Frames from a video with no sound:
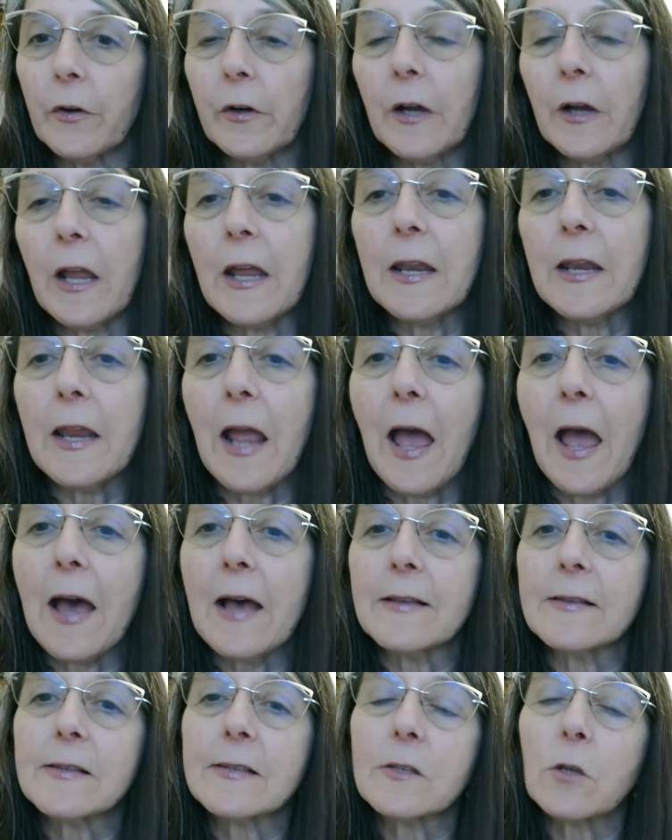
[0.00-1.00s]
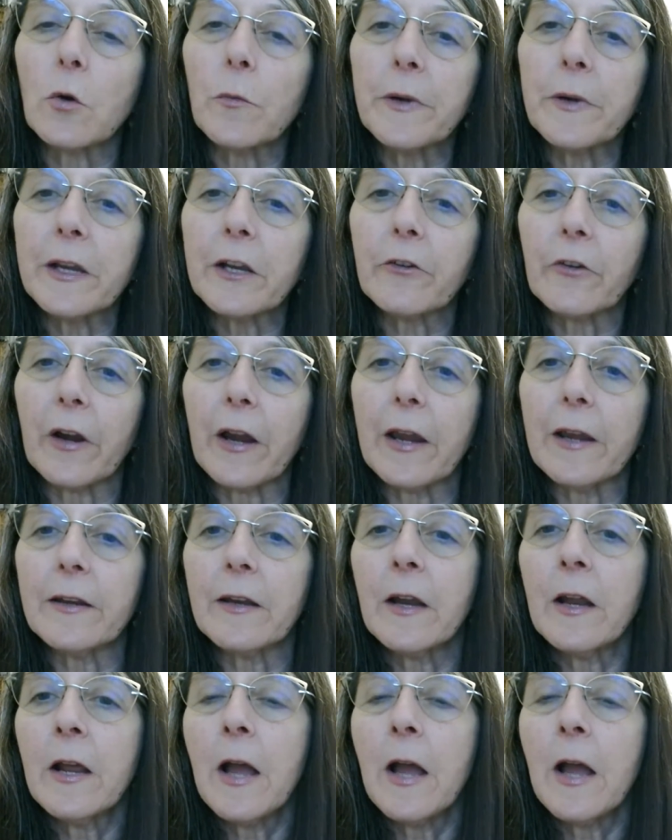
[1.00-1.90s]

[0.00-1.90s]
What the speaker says: It has so many great